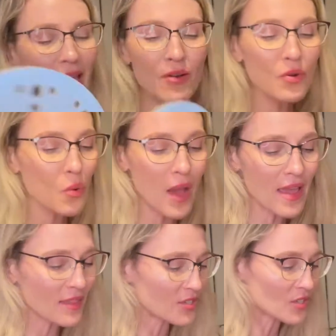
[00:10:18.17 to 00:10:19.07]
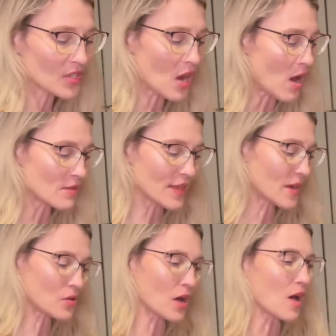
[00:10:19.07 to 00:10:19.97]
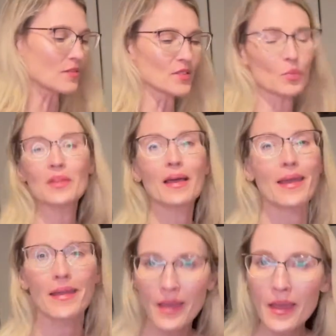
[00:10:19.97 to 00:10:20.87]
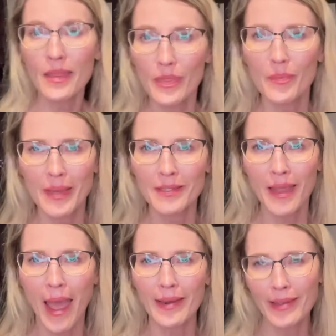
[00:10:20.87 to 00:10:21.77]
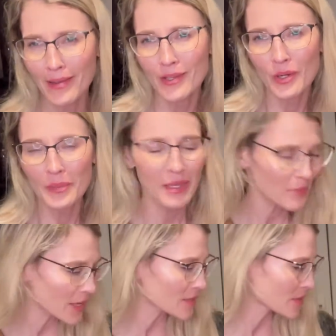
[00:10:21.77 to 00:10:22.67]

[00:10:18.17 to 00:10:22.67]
don't know why they don't call this one like the Big Daddy. You know what I mean? Make it